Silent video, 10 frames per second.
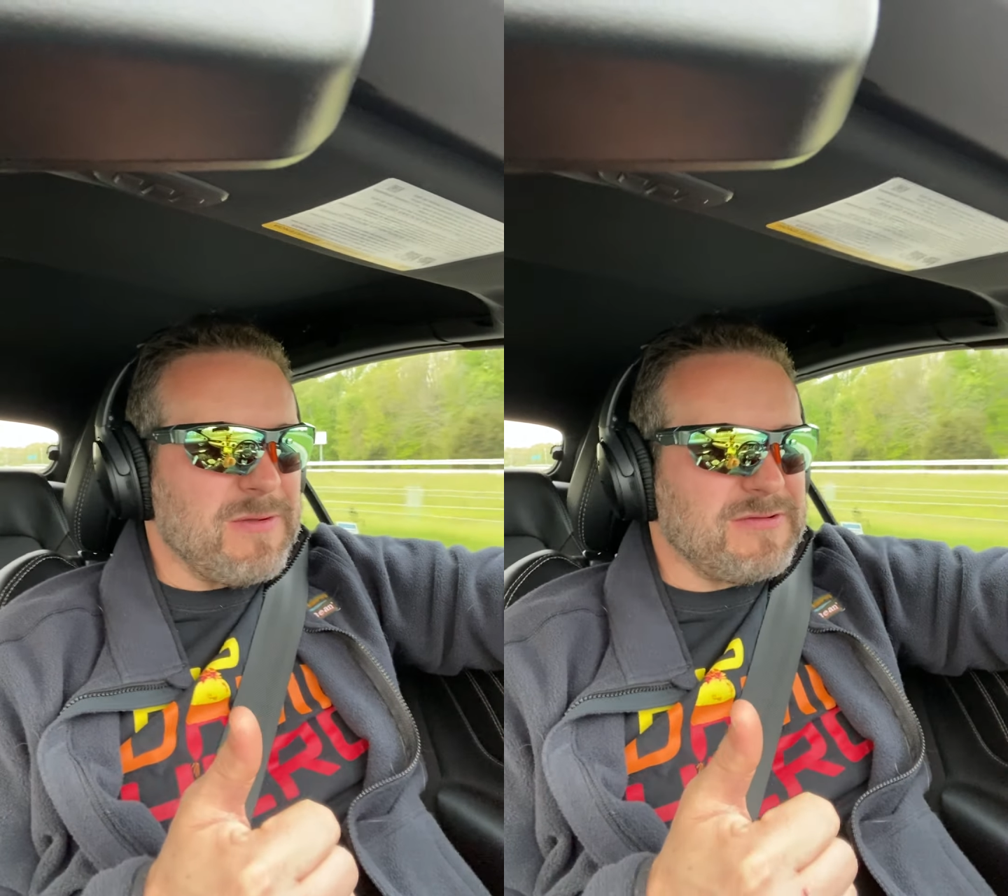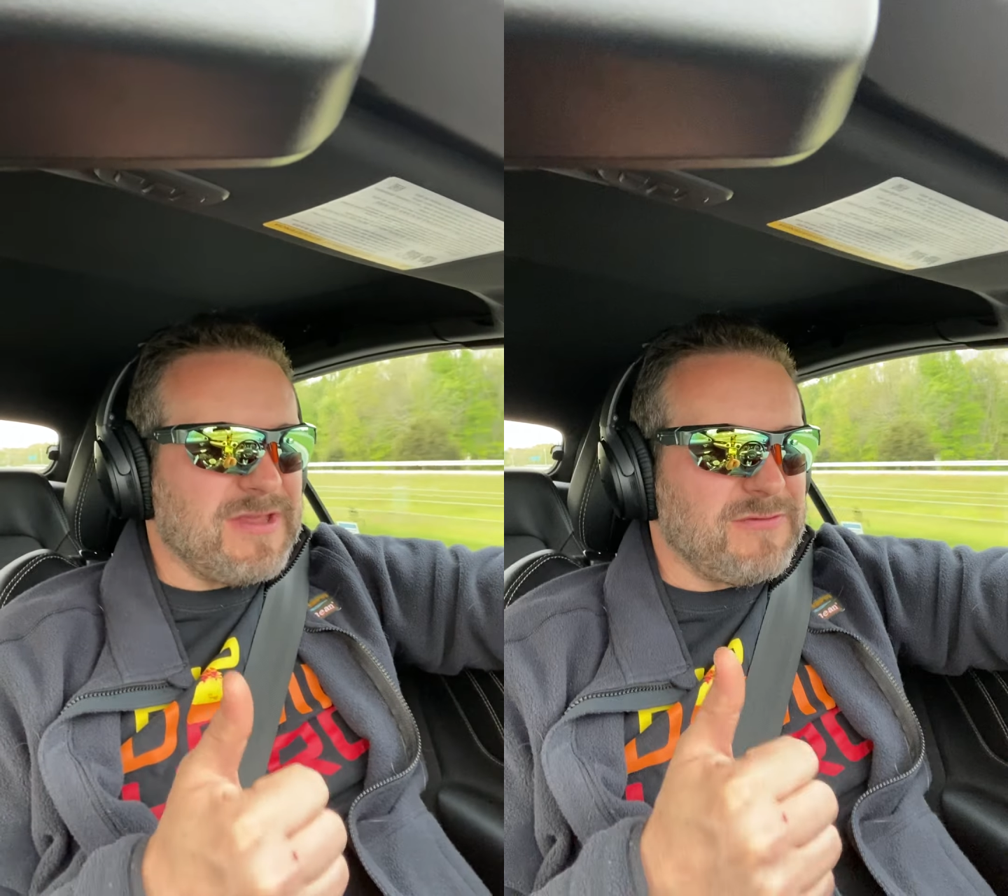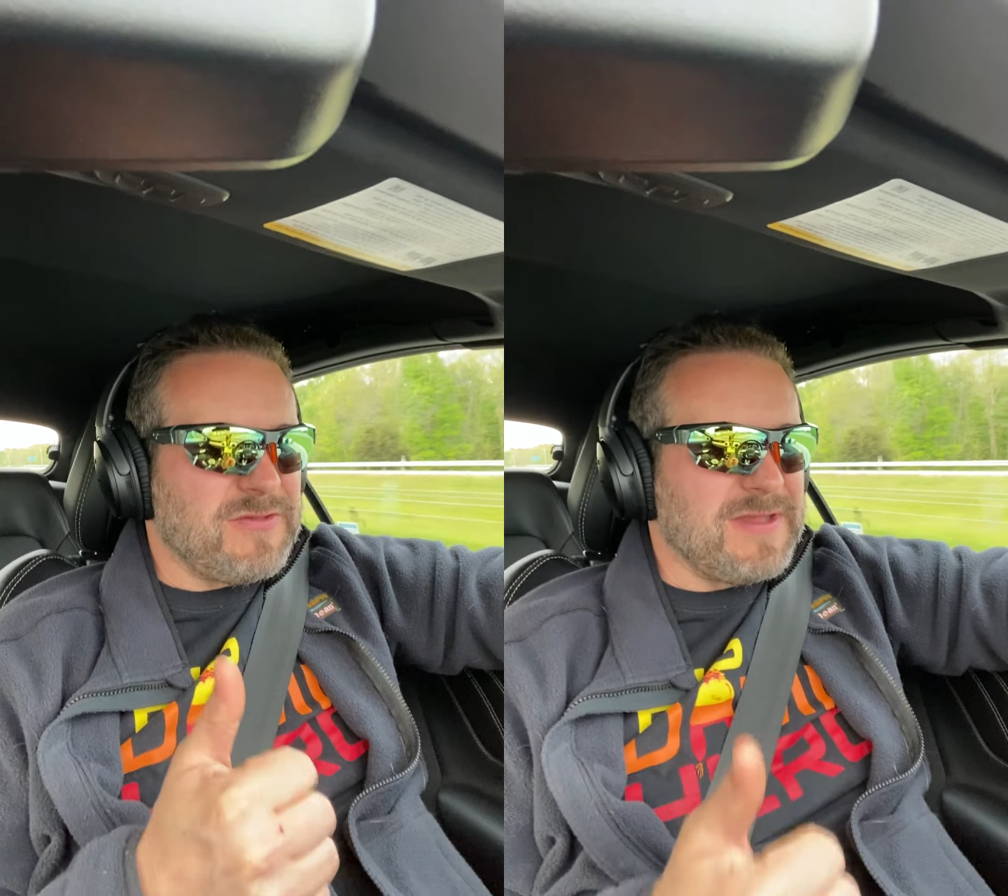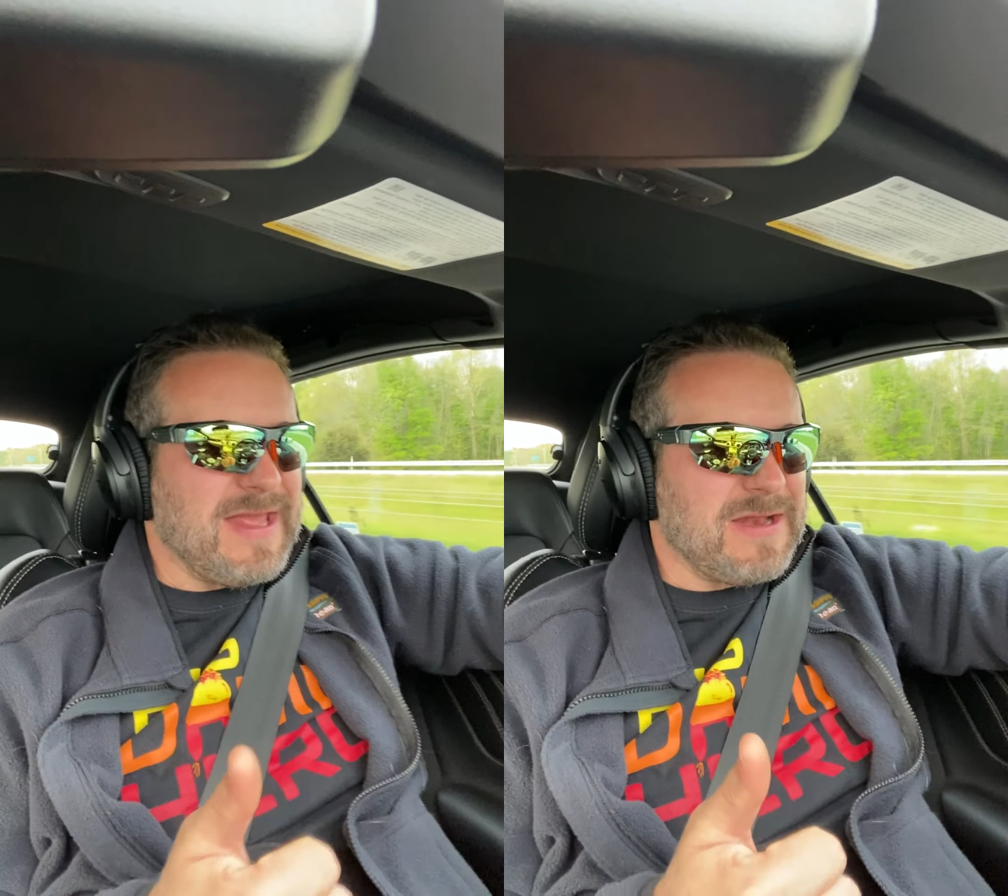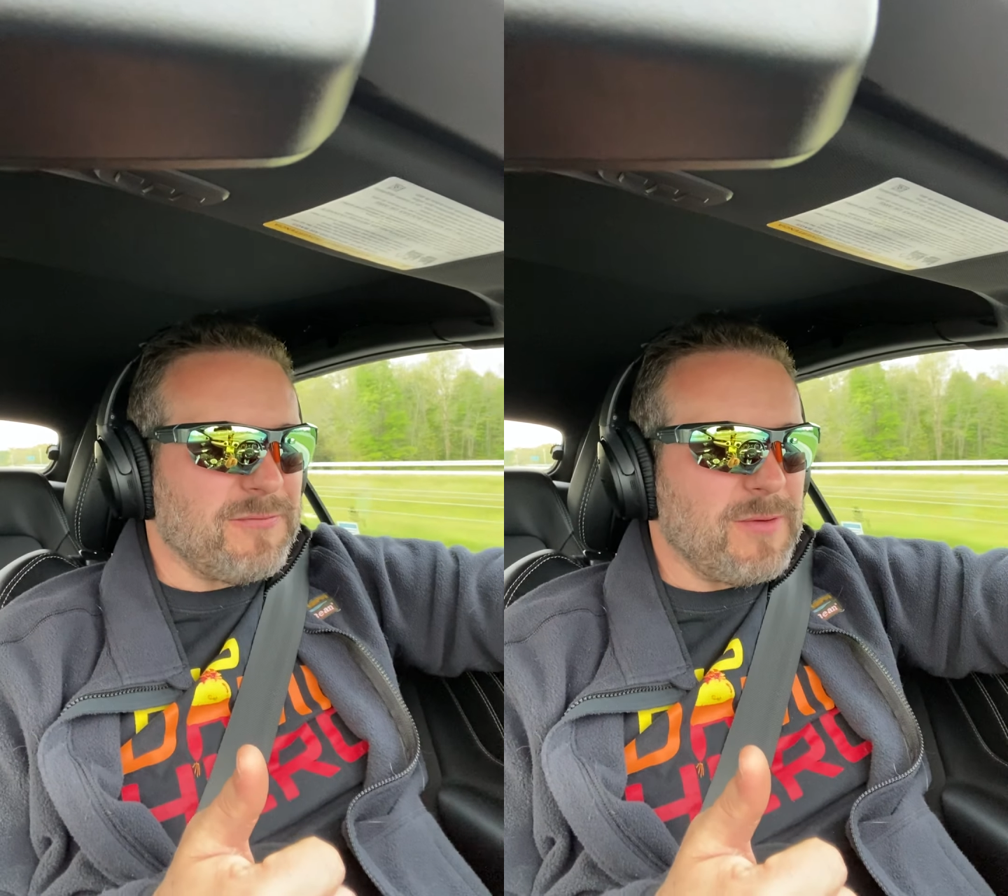which gives you the
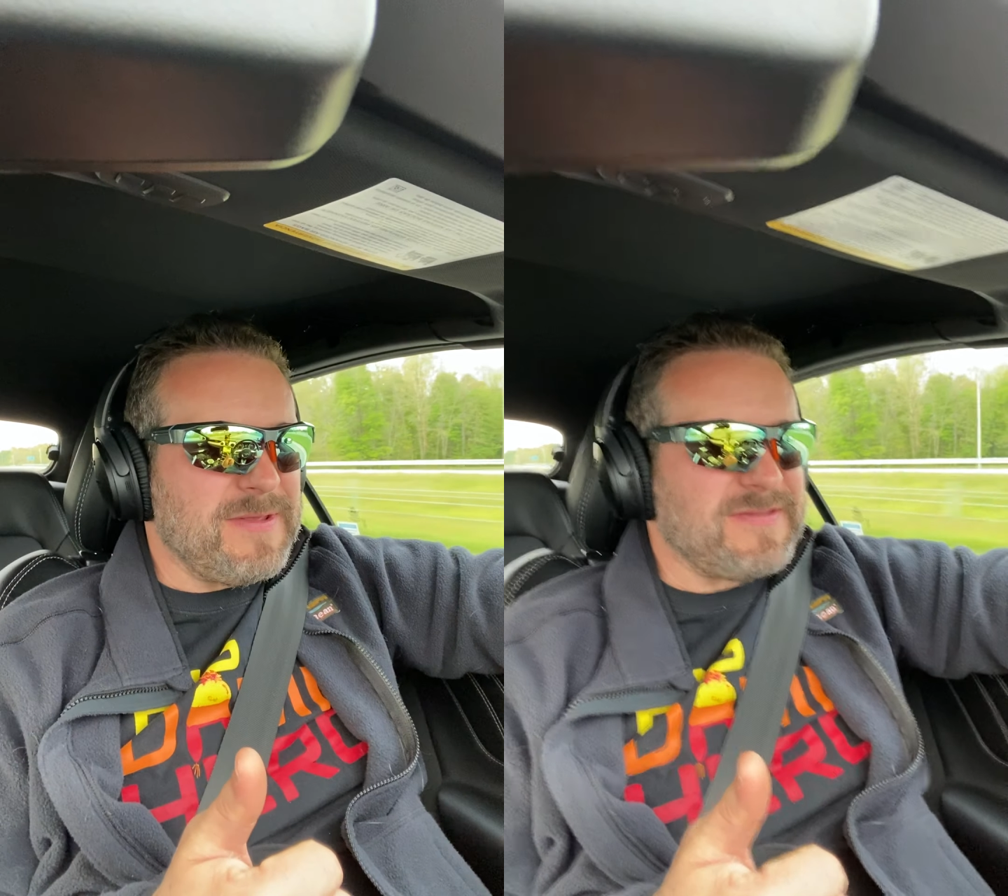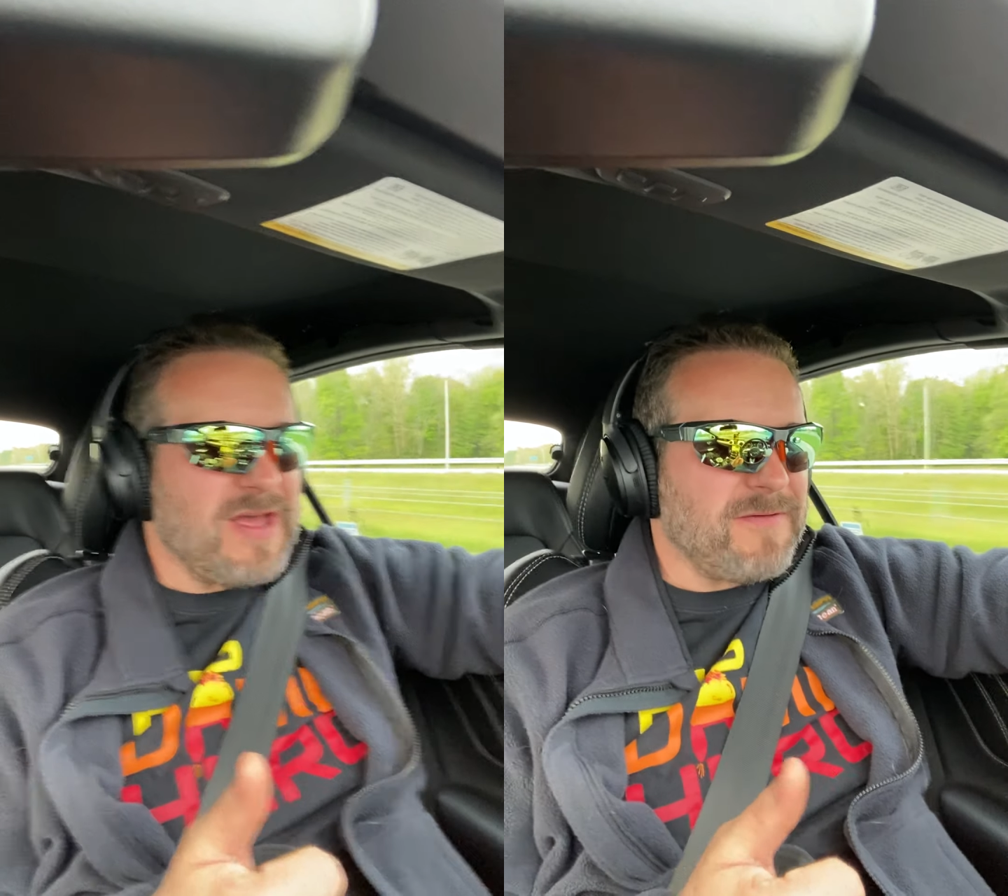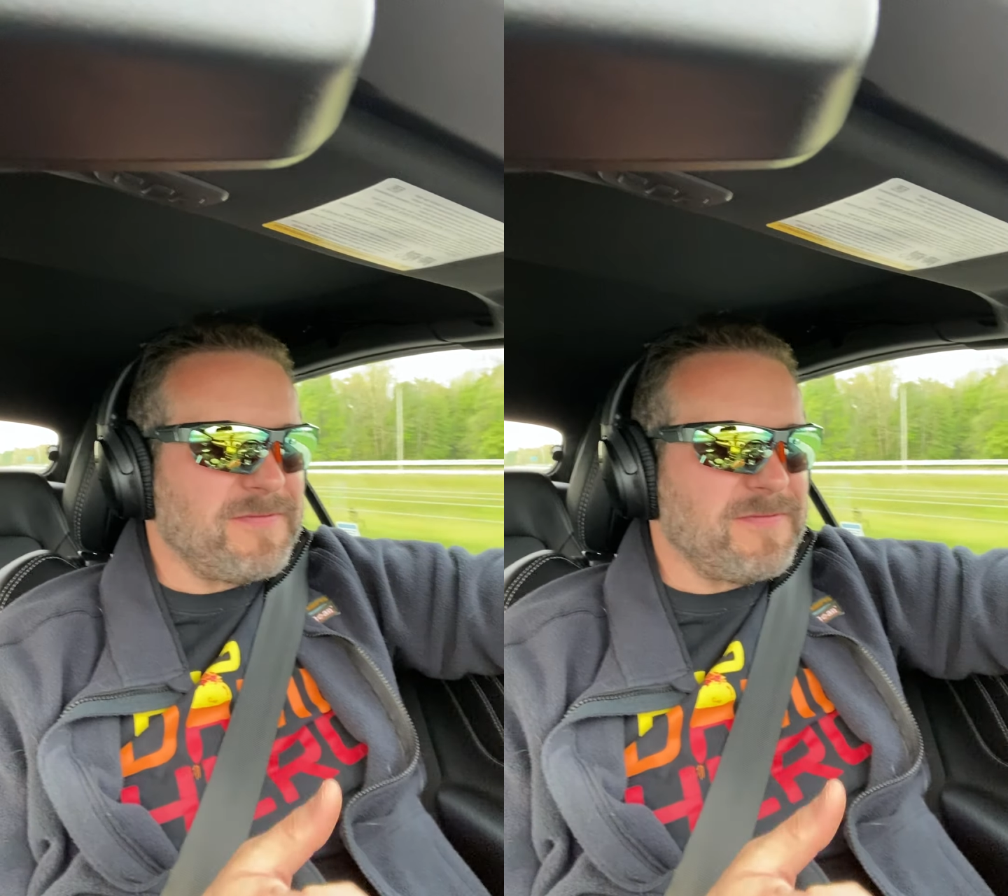native Ruby stuff,